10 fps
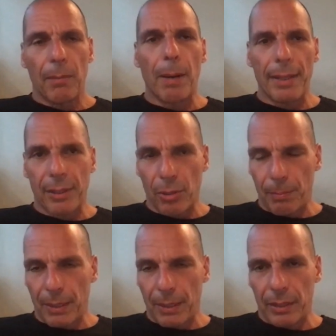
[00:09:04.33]
by the
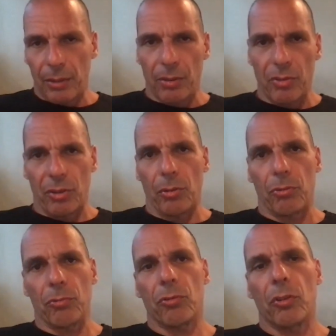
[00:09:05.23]
European Union
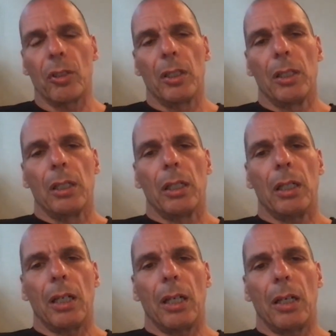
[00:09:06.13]
institutions,
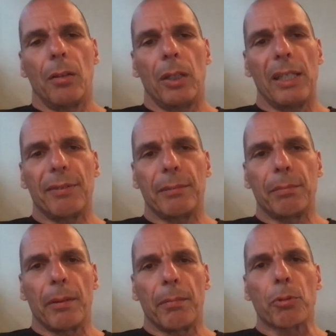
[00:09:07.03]

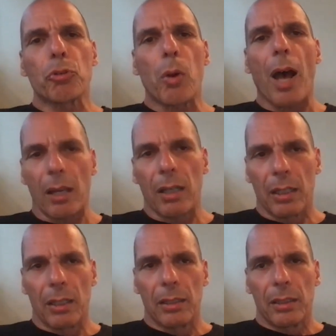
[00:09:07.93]
even the bourgeois
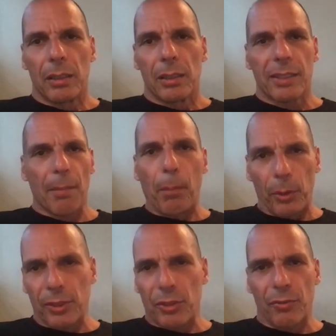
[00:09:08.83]

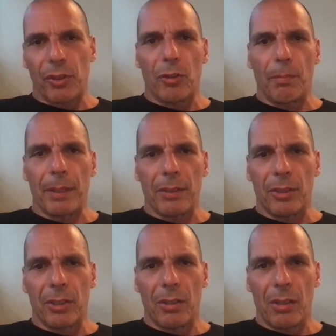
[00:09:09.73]
supporters of the European
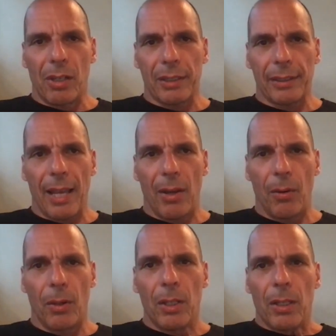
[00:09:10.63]
Union are
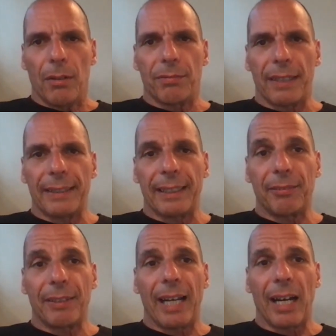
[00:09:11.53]
now finding it
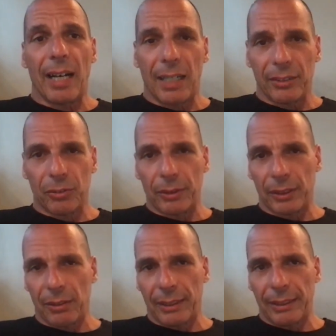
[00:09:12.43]
very hard to
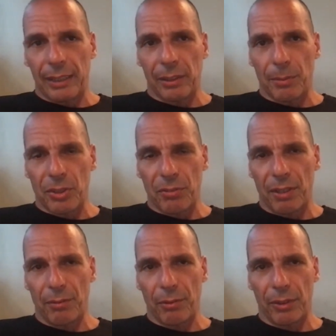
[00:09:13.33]
articulate arguments in
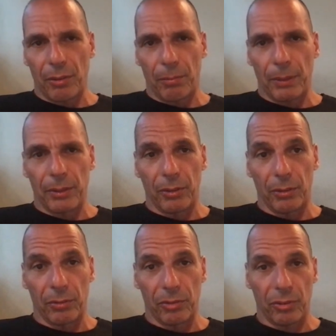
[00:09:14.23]
favor of the European
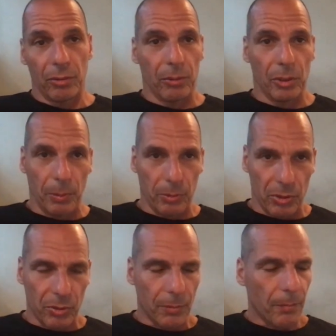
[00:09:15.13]
Union's responses.